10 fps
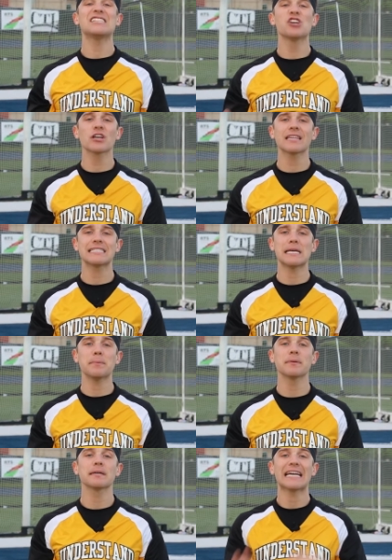He took the
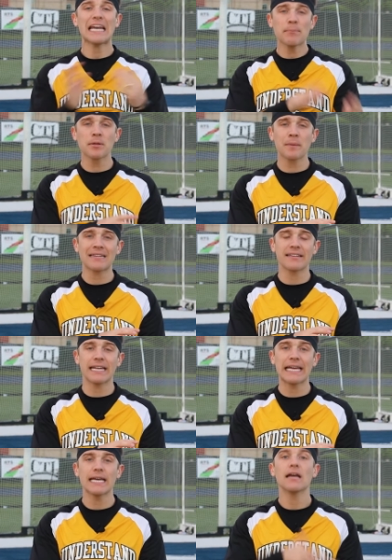tip,
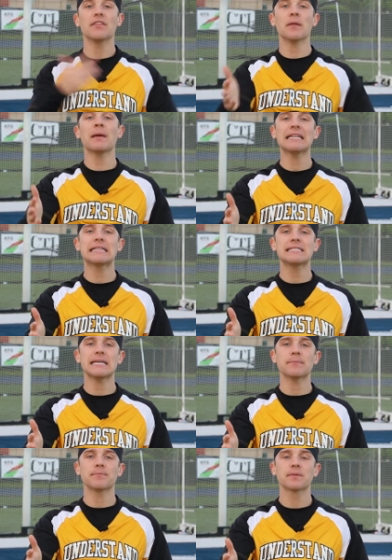implemented it, then made the
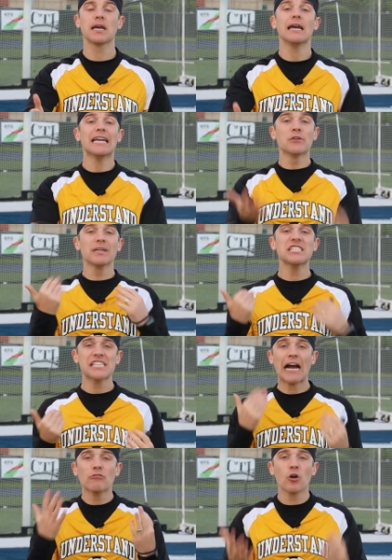team. He
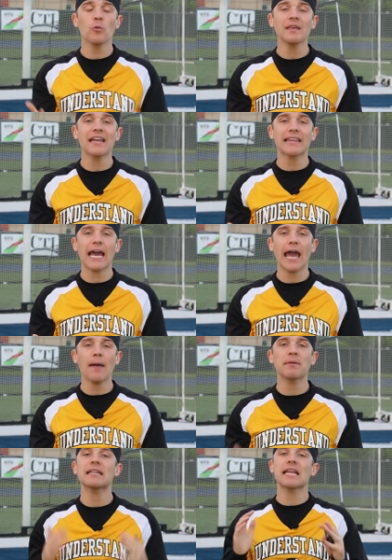reached out, told me that that
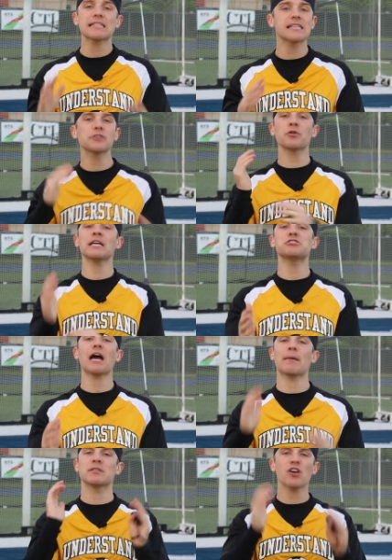happened, and I said, great
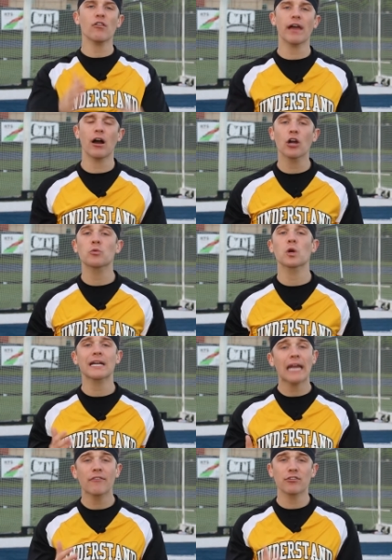job. It's all that hard
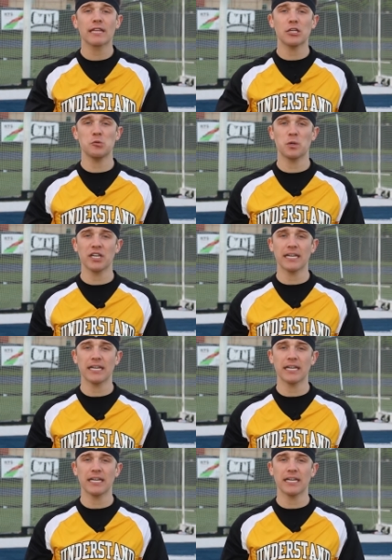work and effort that you put